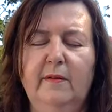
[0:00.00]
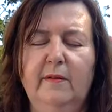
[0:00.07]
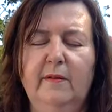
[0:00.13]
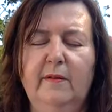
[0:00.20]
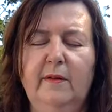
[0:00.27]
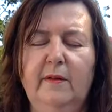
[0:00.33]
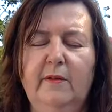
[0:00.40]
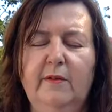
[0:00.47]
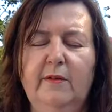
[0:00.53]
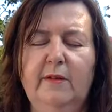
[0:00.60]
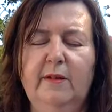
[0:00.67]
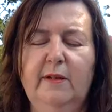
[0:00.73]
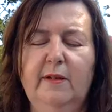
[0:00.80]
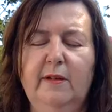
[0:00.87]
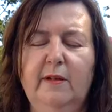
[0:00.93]
That
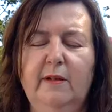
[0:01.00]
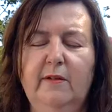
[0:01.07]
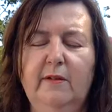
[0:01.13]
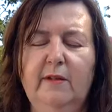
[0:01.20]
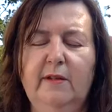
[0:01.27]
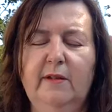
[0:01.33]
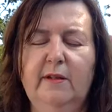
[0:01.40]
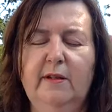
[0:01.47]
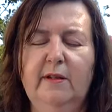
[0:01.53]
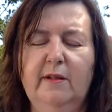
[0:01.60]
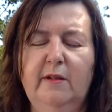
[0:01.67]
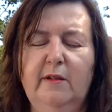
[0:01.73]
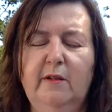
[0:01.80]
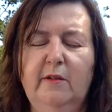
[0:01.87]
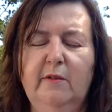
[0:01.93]
crystalline grid sending
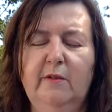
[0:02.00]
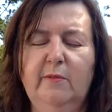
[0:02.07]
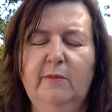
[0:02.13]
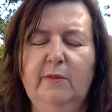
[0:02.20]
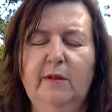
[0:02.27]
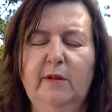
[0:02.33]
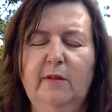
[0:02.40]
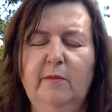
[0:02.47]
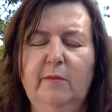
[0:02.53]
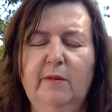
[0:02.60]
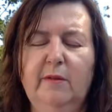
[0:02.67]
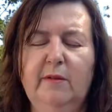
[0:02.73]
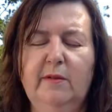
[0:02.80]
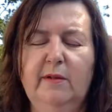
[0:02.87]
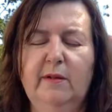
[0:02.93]
you some
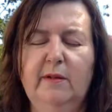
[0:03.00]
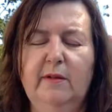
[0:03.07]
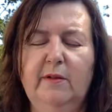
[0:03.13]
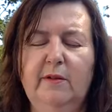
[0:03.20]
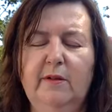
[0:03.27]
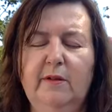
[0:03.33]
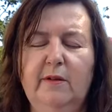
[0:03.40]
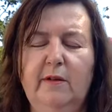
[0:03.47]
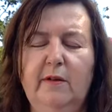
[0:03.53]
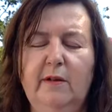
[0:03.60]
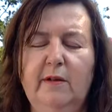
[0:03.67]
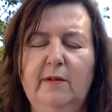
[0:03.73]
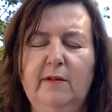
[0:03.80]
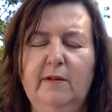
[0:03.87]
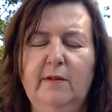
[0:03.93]
diamond energy
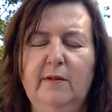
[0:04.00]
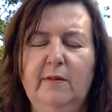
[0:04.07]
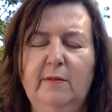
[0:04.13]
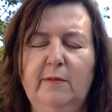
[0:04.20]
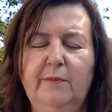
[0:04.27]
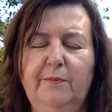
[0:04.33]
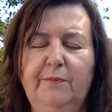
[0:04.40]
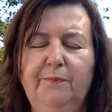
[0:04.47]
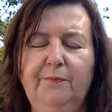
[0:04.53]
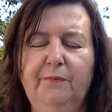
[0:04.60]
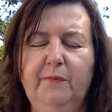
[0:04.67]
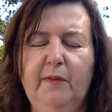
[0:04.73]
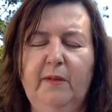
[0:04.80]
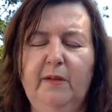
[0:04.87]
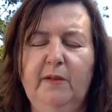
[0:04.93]
right now
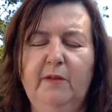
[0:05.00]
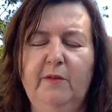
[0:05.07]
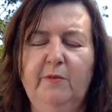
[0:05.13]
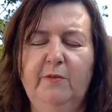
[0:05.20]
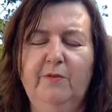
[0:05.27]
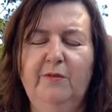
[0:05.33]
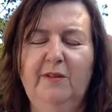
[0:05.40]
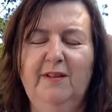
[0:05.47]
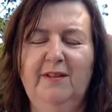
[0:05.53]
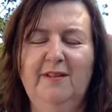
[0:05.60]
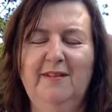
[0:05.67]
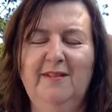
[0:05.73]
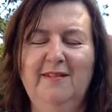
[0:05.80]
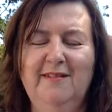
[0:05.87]
into your feet.